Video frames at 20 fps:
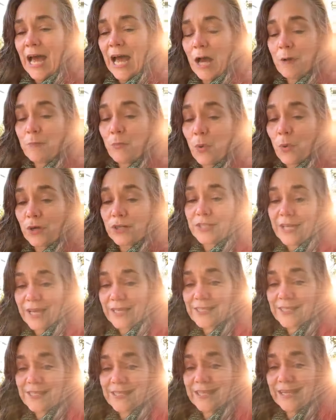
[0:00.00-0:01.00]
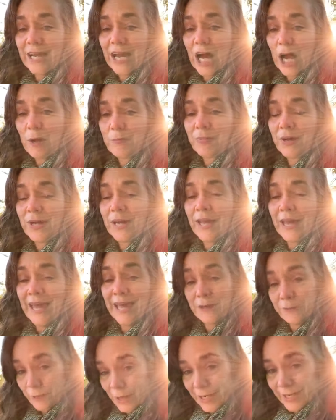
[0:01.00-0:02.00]
more testing up
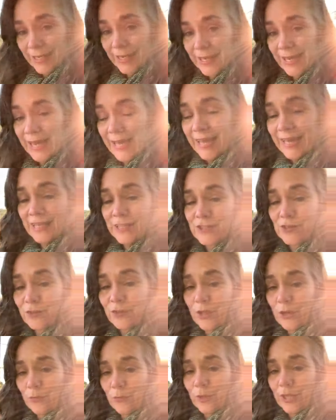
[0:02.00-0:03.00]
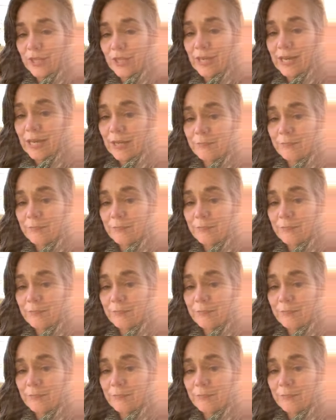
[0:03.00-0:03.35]
and running so that we,